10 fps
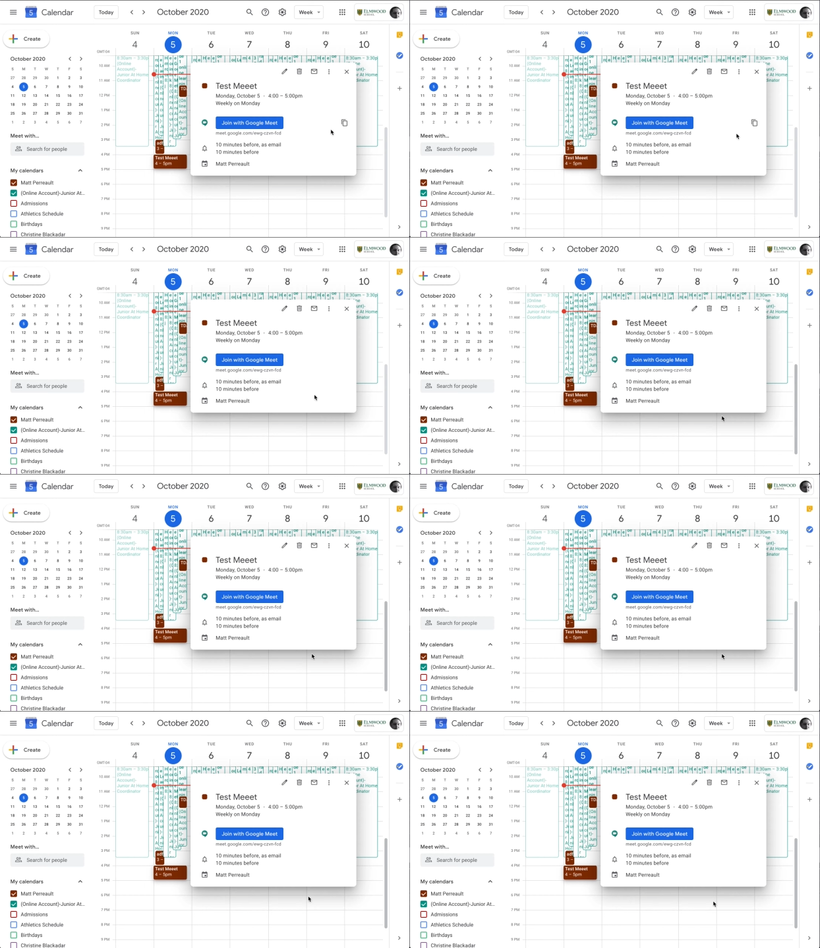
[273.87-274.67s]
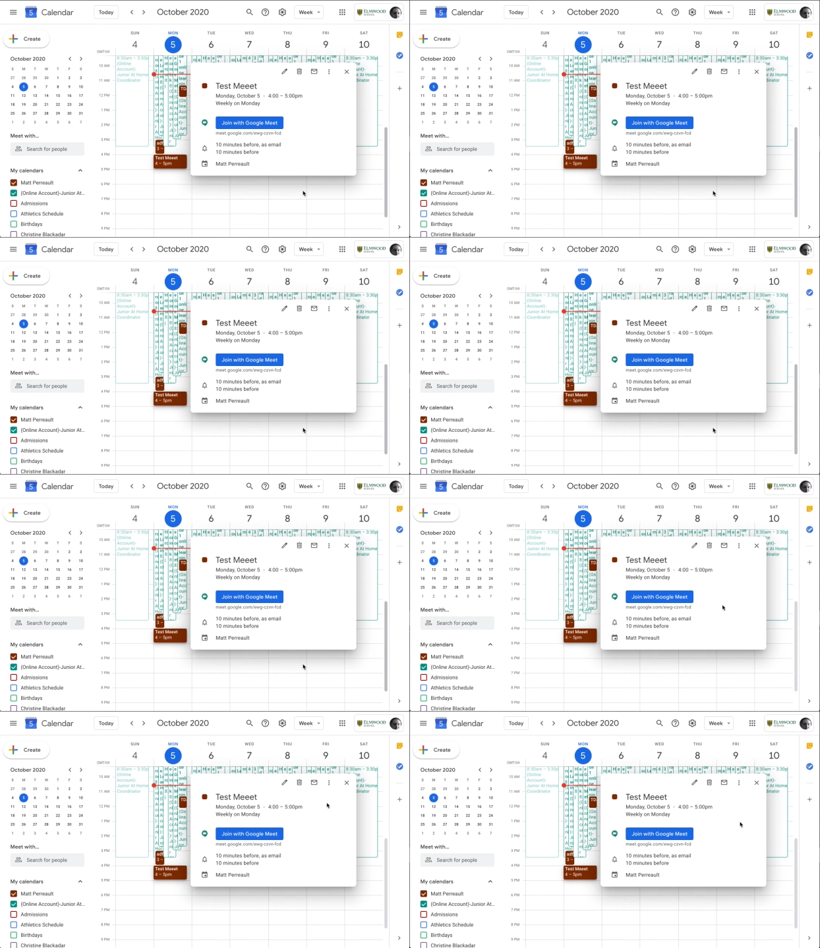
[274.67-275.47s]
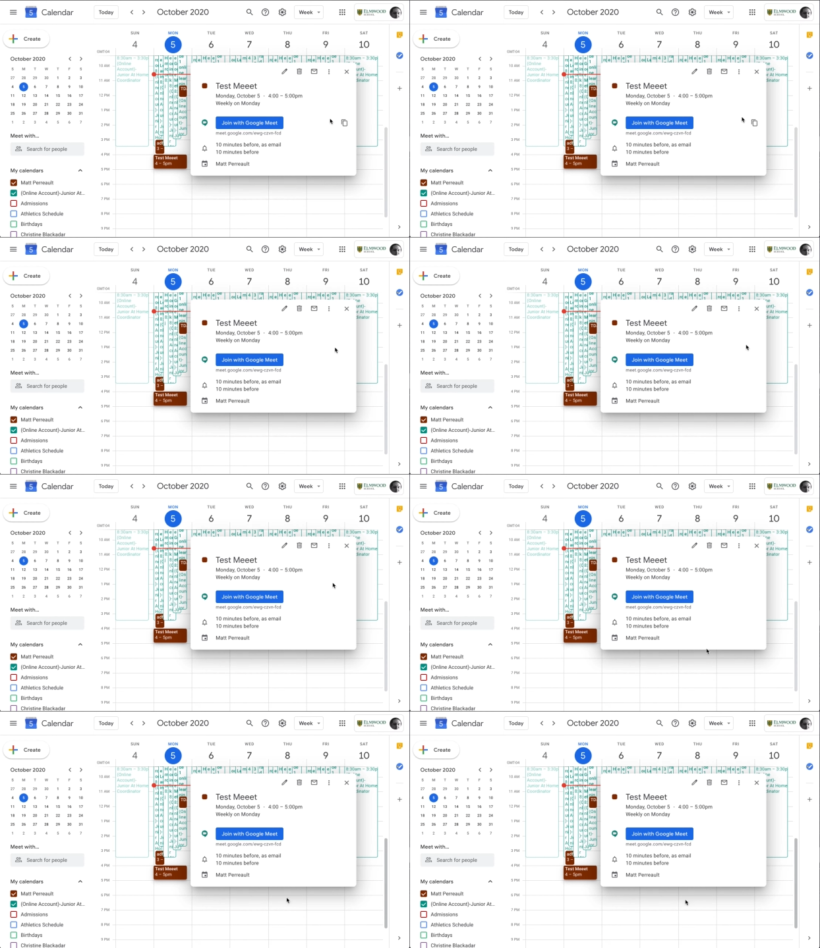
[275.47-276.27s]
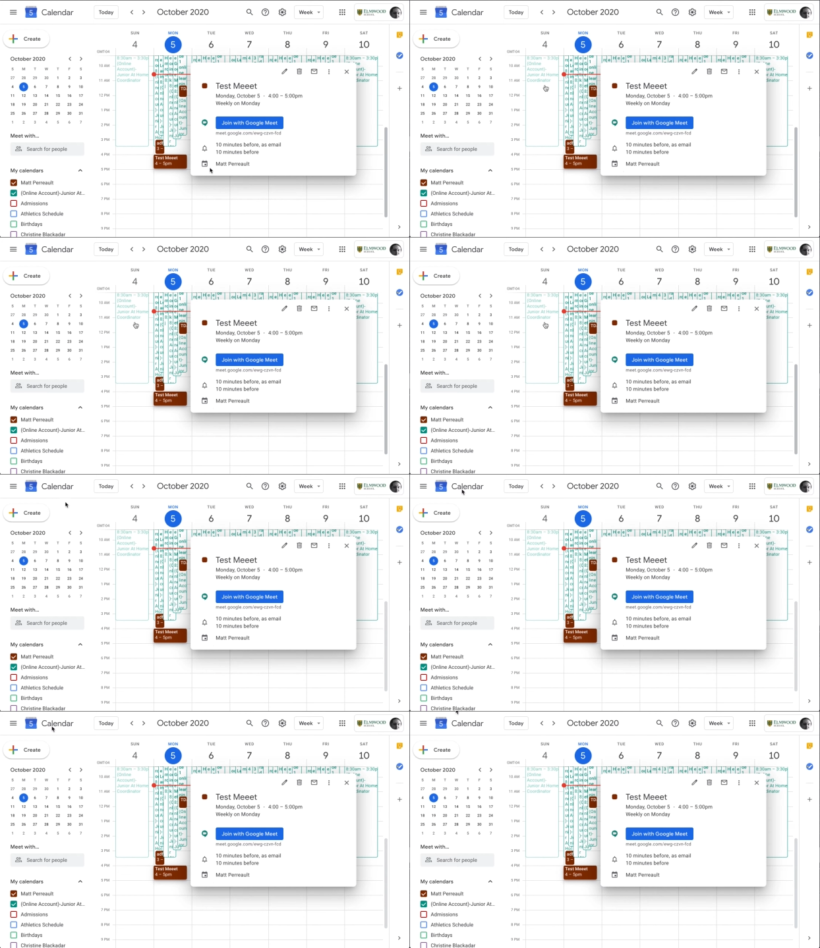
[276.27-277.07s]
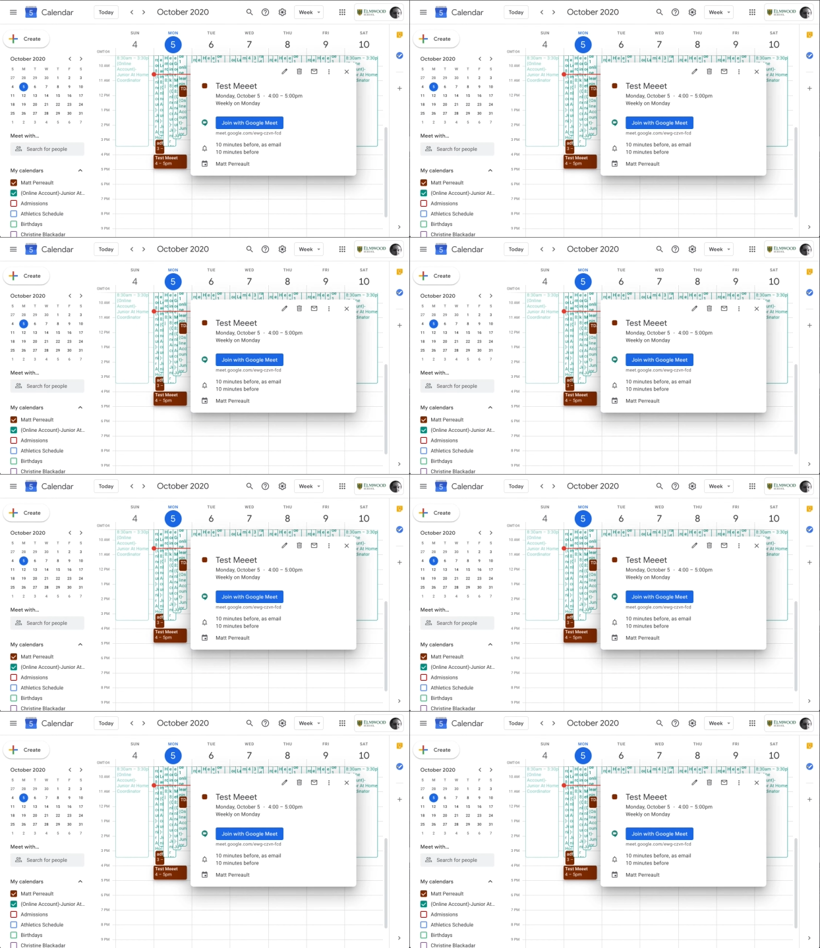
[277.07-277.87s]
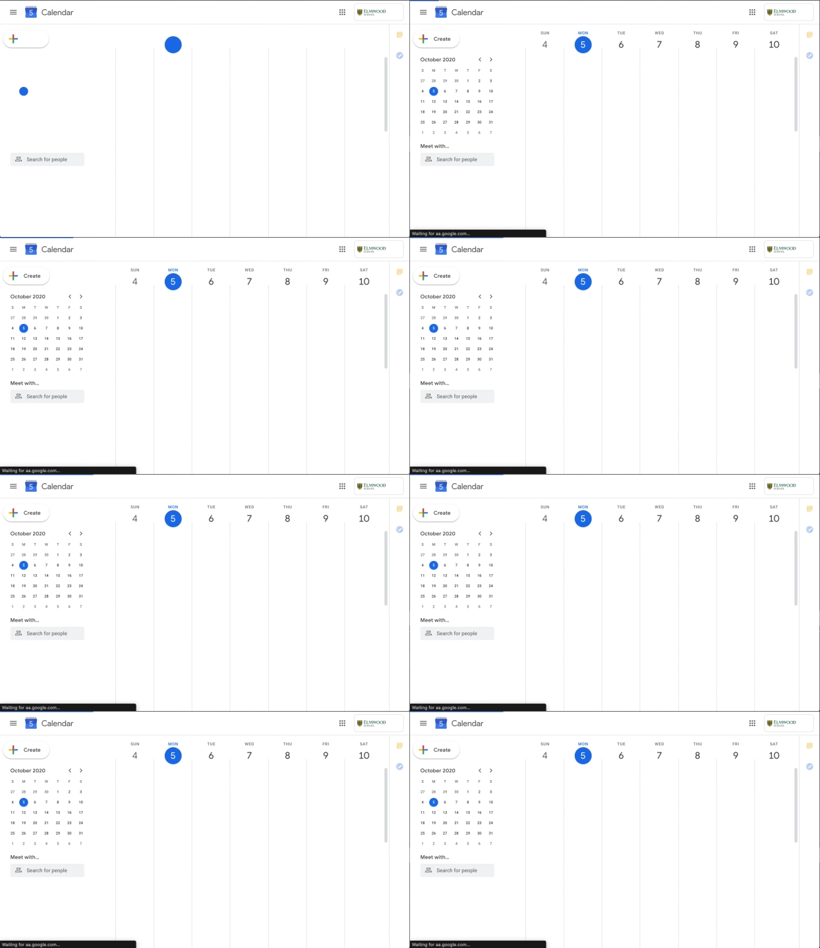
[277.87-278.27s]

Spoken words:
No face is visible, so there are no lips to read.